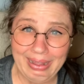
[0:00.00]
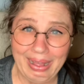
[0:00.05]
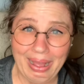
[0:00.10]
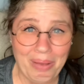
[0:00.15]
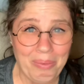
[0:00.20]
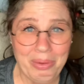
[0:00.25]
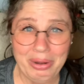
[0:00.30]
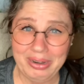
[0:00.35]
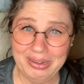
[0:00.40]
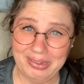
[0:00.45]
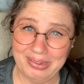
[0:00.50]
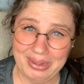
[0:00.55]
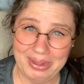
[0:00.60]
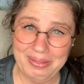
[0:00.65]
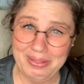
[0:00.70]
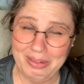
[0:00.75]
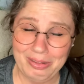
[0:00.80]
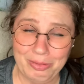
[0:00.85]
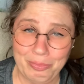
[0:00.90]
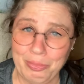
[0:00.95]
I want to
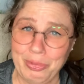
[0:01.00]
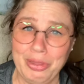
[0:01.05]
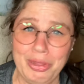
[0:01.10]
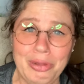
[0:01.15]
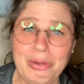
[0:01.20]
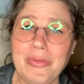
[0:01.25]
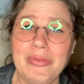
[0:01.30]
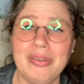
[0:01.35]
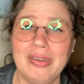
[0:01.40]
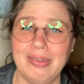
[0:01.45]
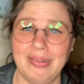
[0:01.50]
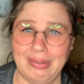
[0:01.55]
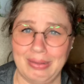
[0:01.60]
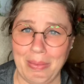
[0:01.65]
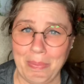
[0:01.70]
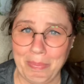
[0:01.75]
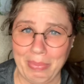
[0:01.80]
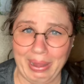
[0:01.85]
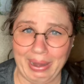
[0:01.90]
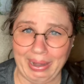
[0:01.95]
send this beaut to
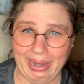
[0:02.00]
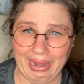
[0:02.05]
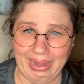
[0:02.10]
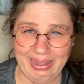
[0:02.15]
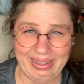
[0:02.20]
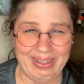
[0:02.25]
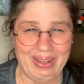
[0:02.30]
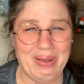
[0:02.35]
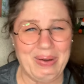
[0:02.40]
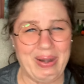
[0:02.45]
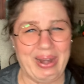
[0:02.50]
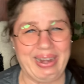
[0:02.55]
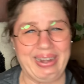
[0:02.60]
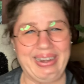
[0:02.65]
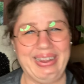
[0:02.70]
somebody. All right.